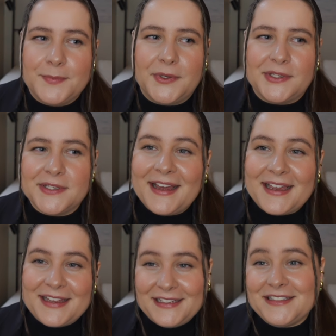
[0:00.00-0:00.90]
but
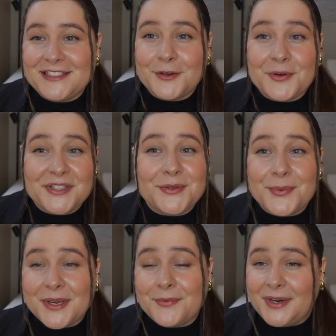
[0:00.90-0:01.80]
it's going to
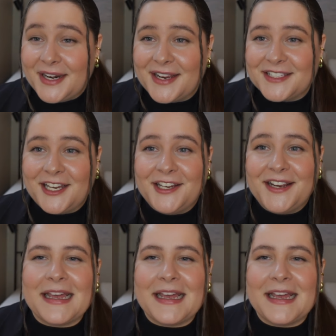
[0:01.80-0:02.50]
be very exciting,